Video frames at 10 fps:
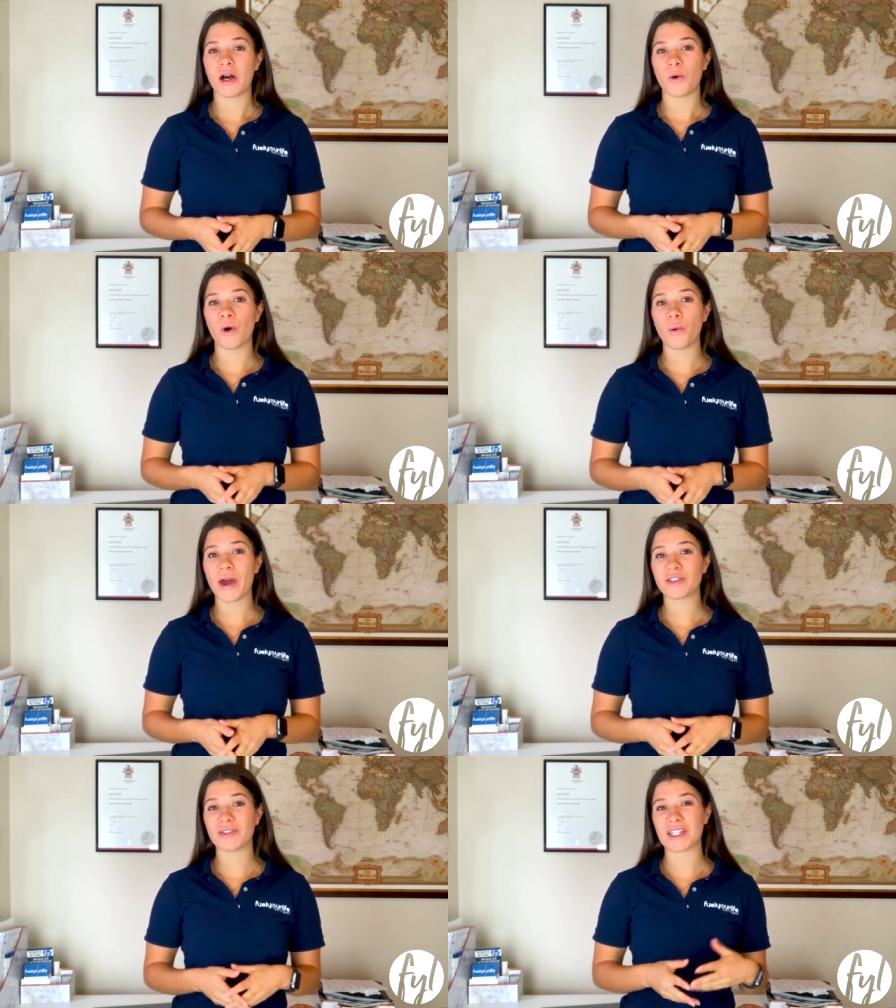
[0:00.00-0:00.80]
What
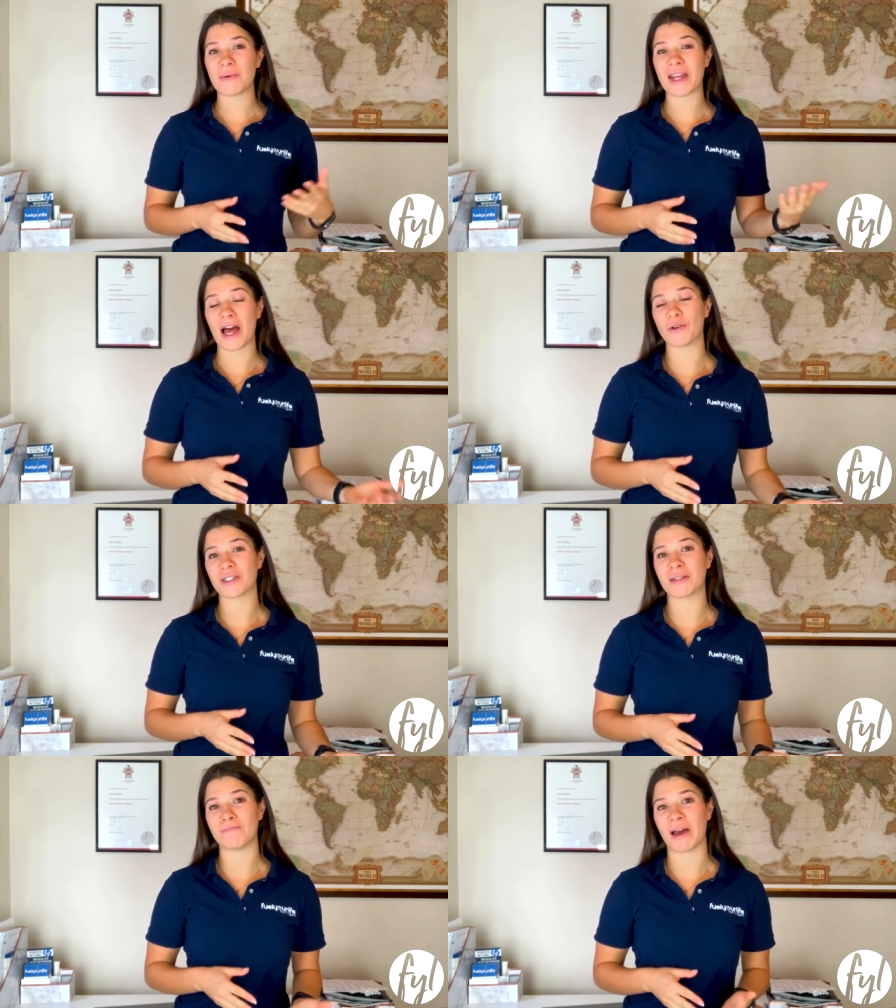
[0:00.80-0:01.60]
works for someone
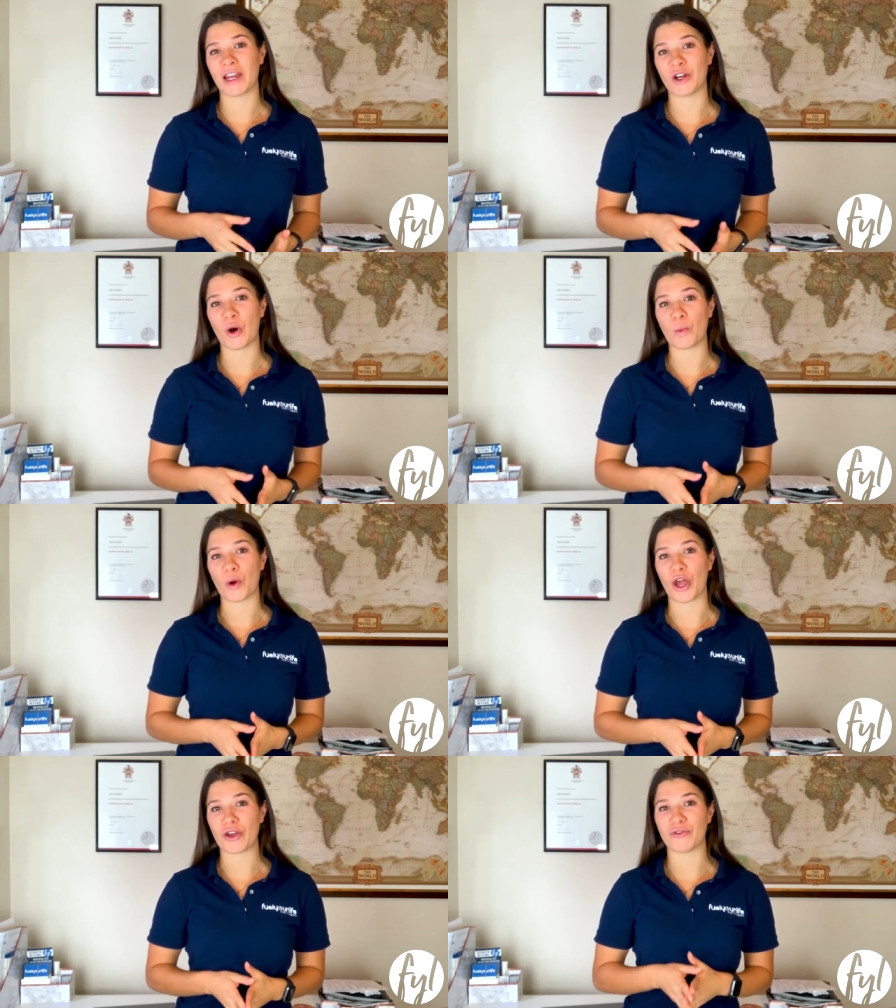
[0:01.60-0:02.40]
else may not
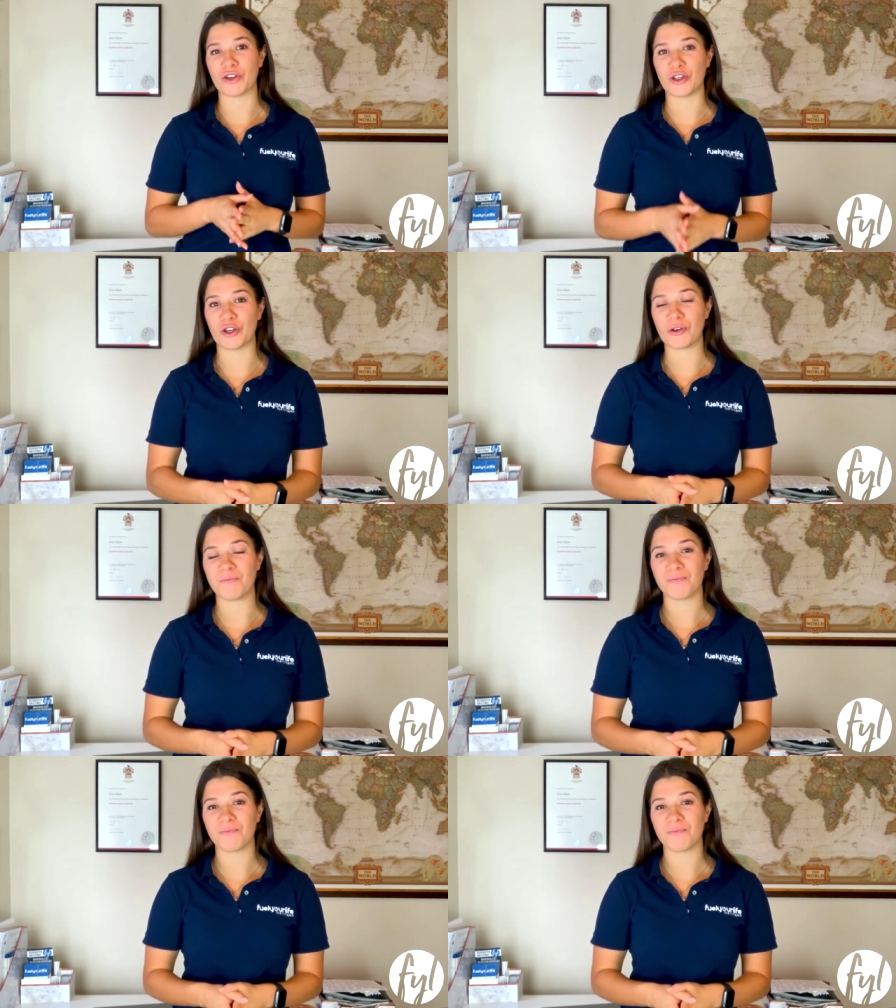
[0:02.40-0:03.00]
work for you.